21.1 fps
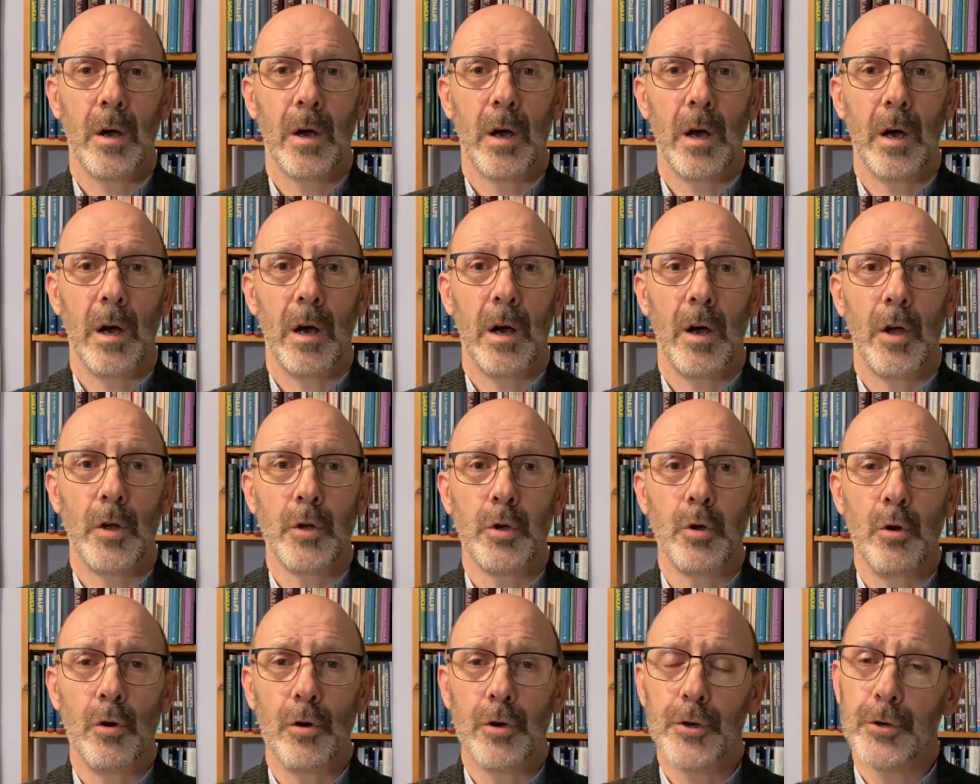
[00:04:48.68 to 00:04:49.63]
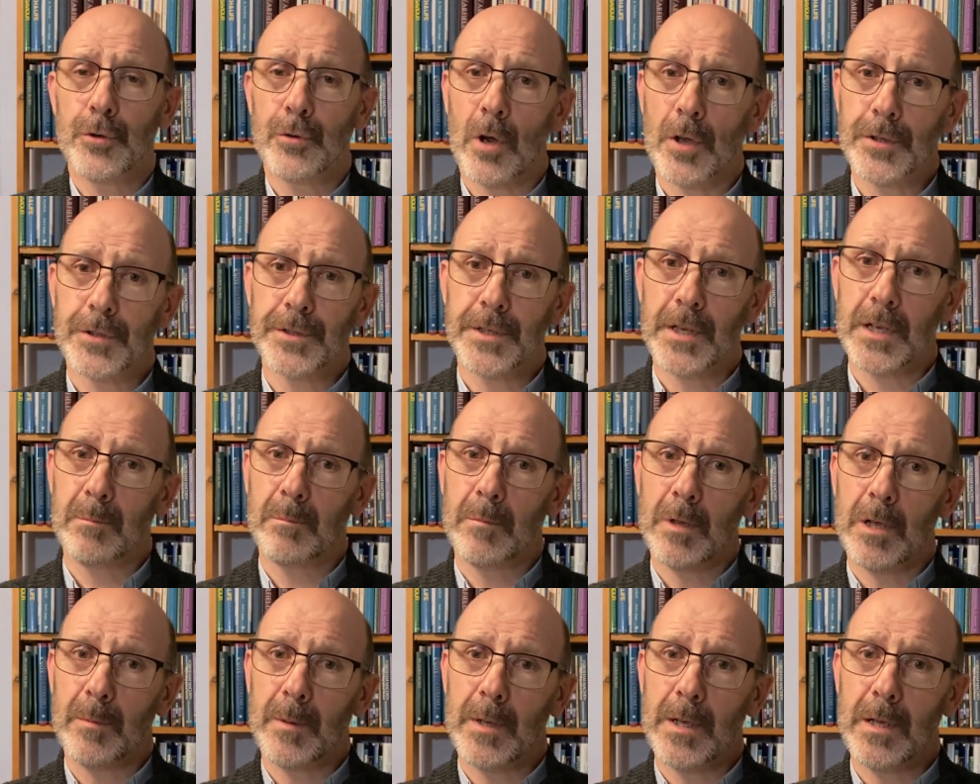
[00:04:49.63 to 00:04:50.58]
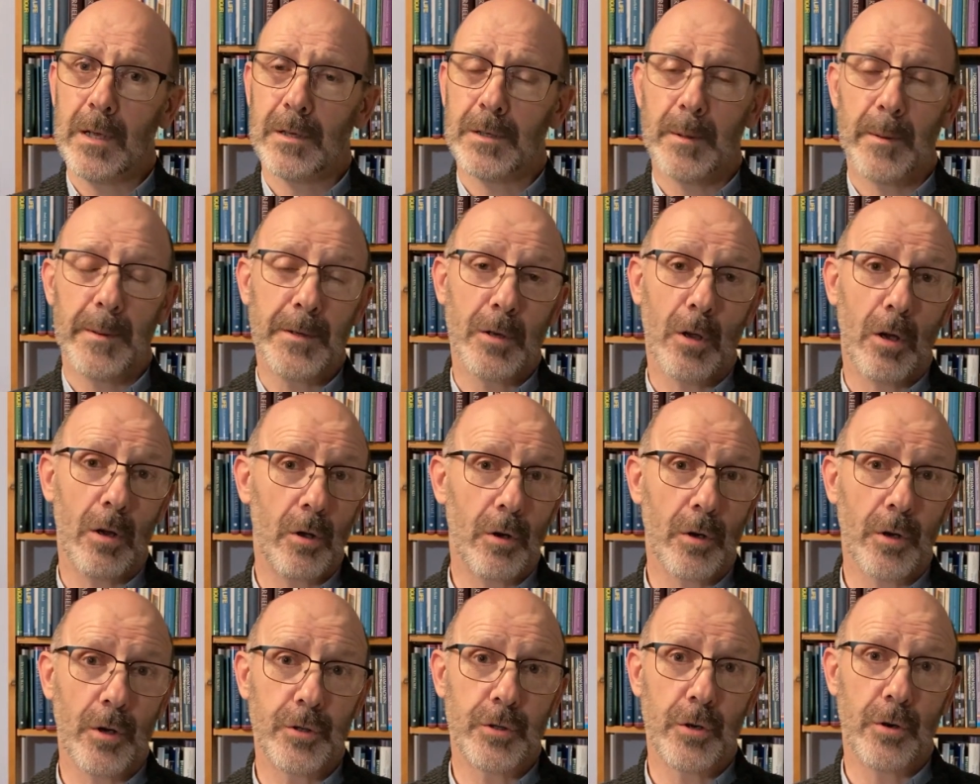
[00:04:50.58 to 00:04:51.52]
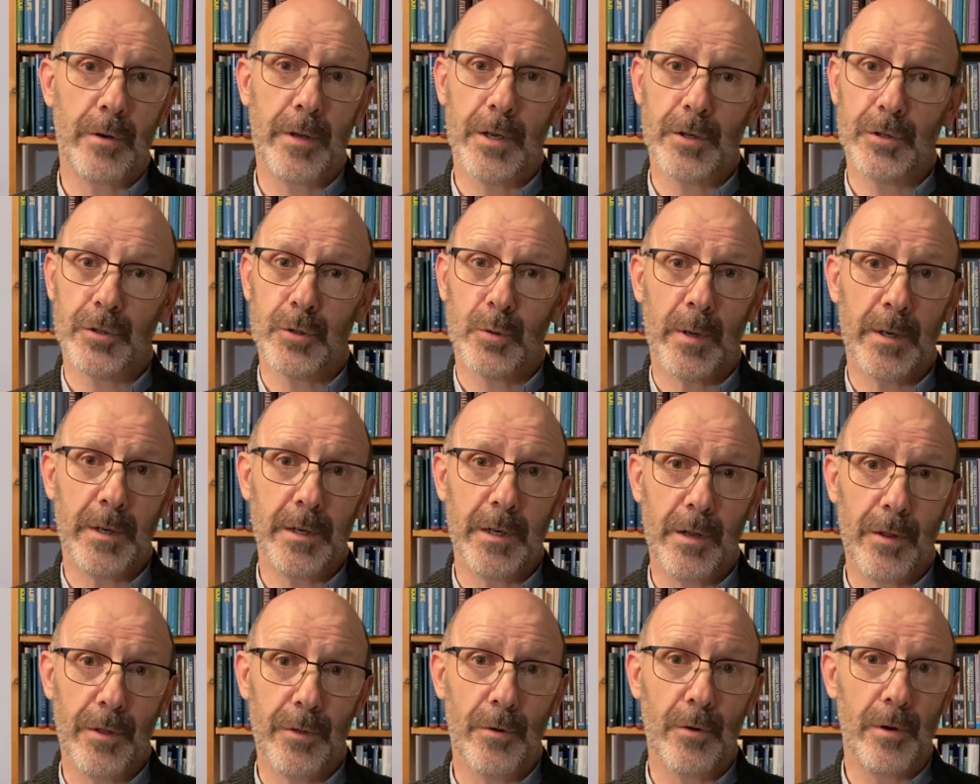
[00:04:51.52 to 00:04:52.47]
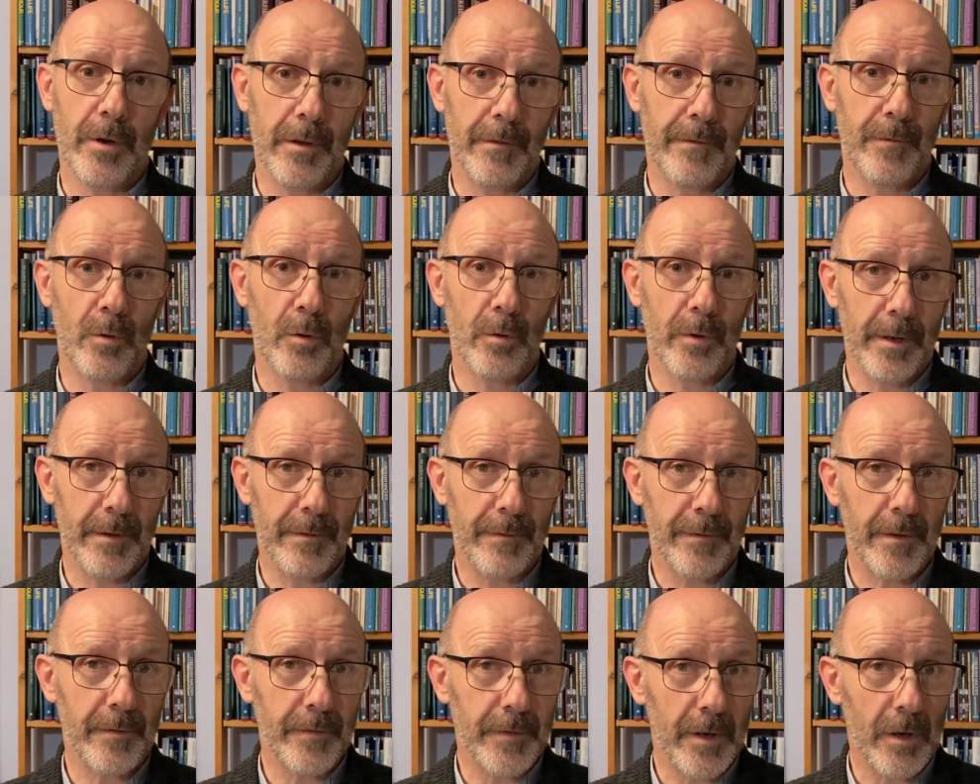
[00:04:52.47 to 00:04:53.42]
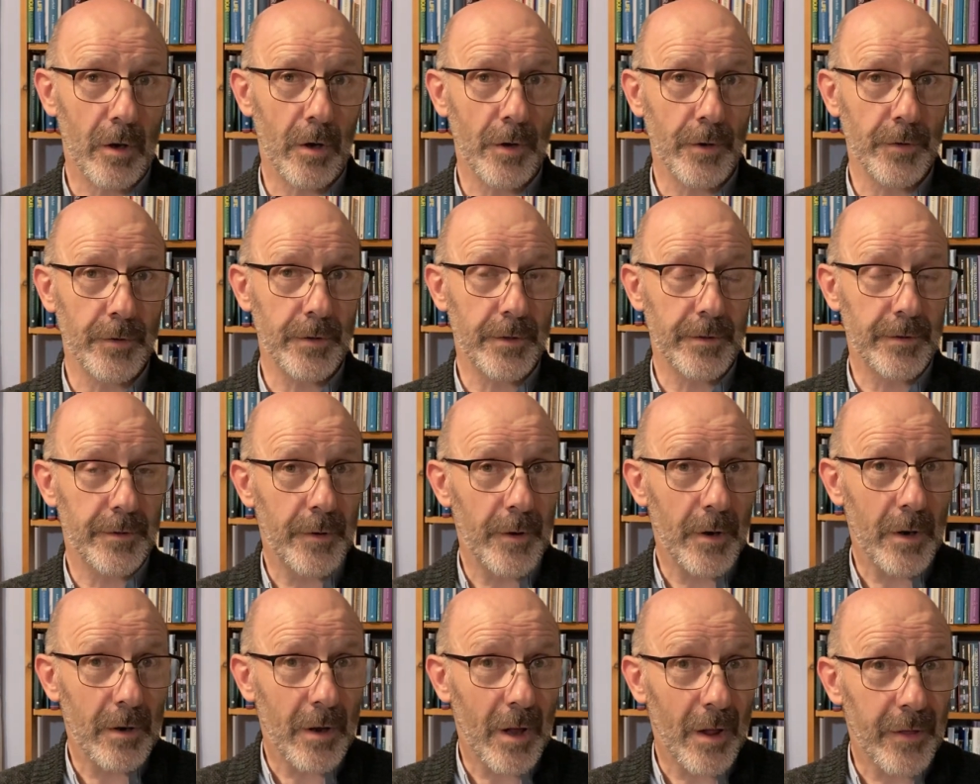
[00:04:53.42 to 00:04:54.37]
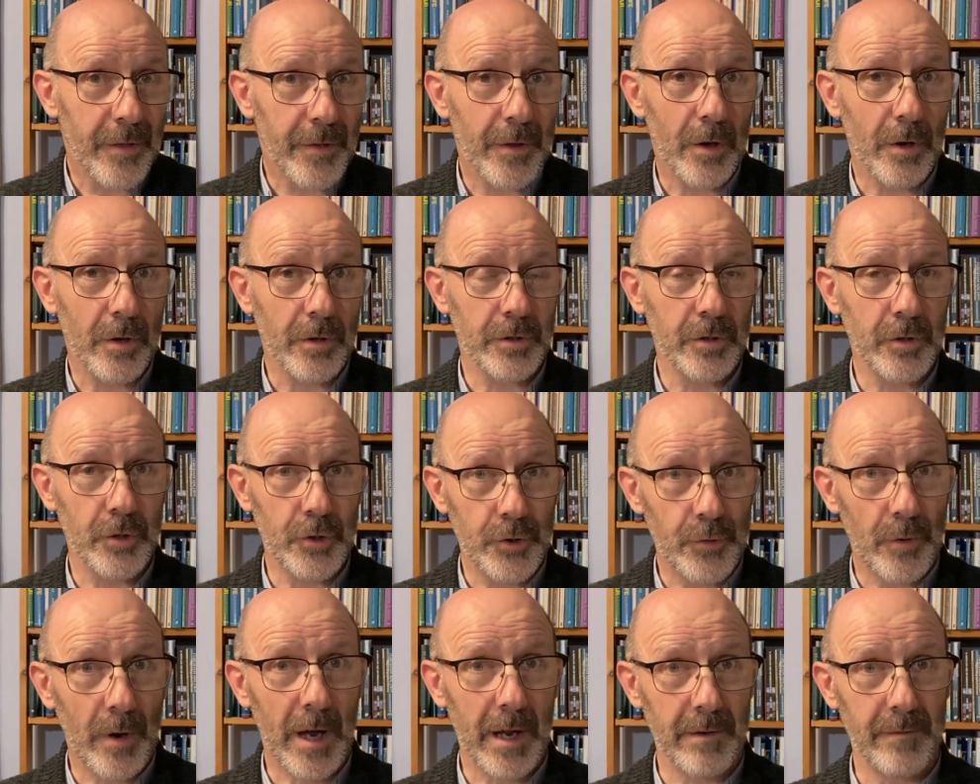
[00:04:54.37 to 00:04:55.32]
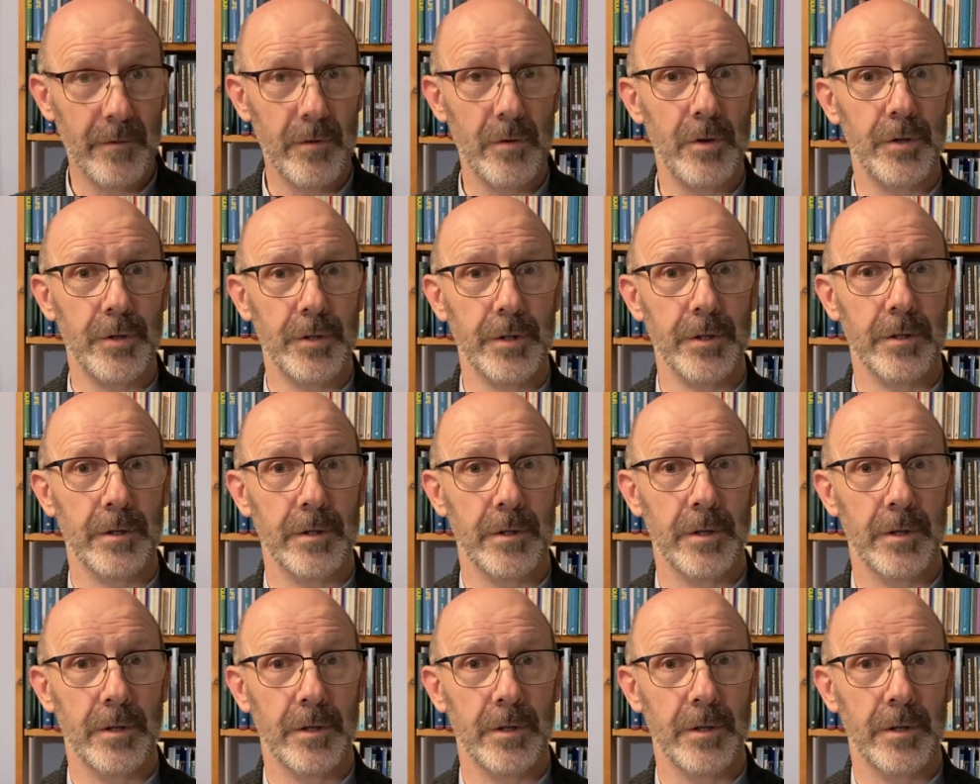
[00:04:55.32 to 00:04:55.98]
Uh, you're trusting maybe, depending how long your journey is, 20, 30, 40, 50, 100, 1,000 drivers,